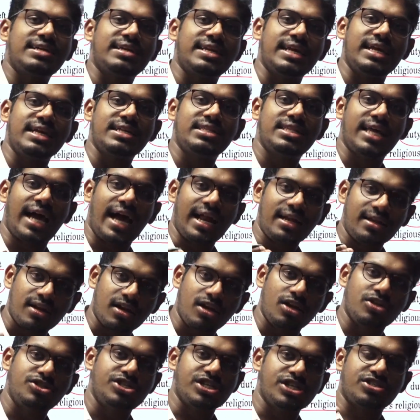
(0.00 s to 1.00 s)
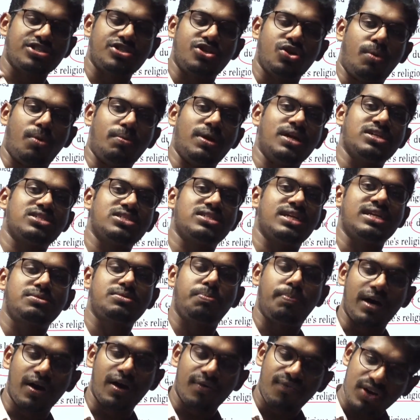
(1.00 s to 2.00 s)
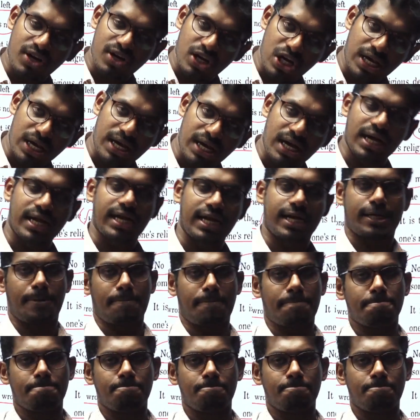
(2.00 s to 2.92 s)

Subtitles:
treat that religious denomination as perfectly correct,